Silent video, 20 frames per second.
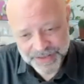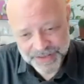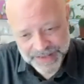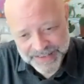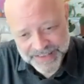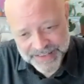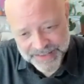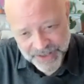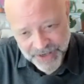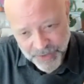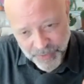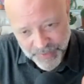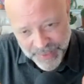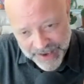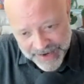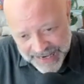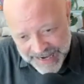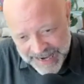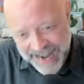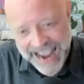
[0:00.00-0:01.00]
That's, you know,
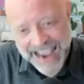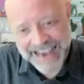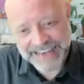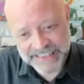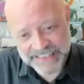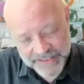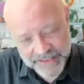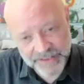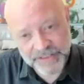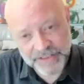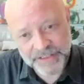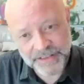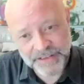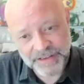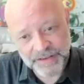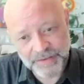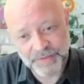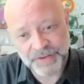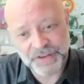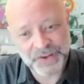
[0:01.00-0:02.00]
that connectedness,
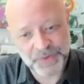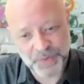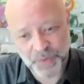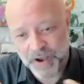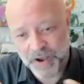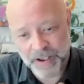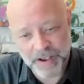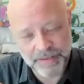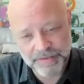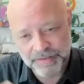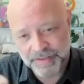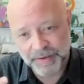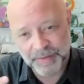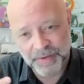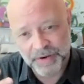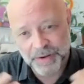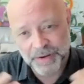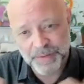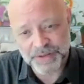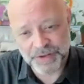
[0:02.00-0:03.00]
which is why I think
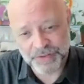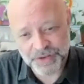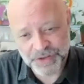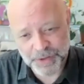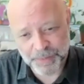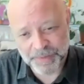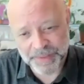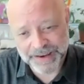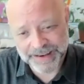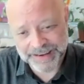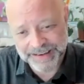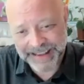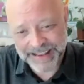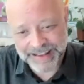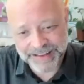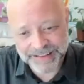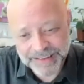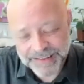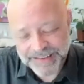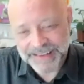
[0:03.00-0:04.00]
when I was on the top of that little
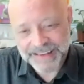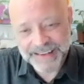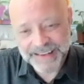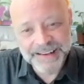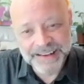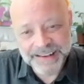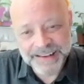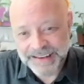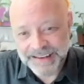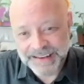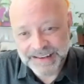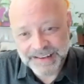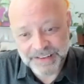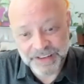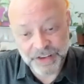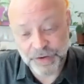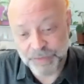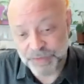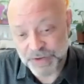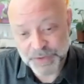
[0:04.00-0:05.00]
hill,
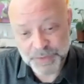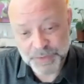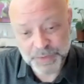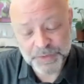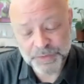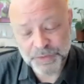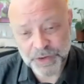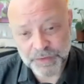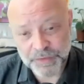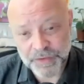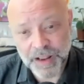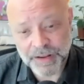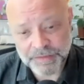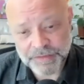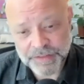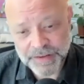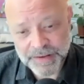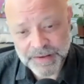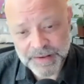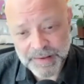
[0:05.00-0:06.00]
the universe was full of
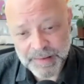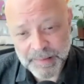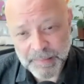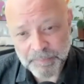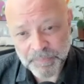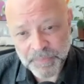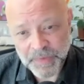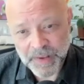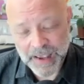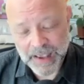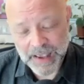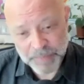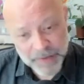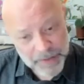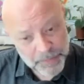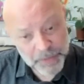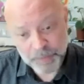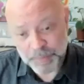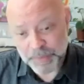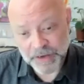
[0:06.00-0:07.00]
love. And
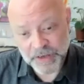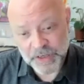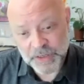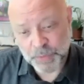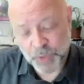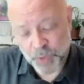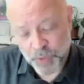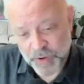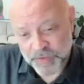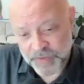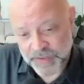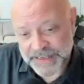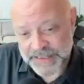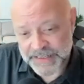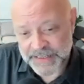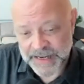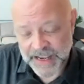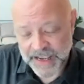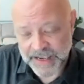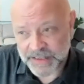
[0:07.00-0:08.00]
people have been exploring these
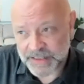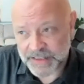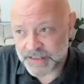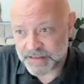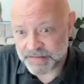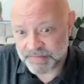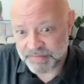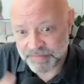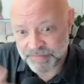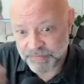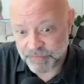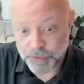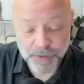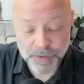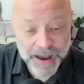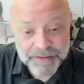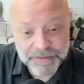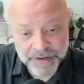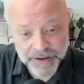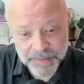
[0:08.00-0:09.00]
states
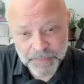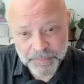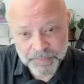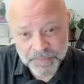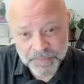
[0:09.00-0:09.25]
forever.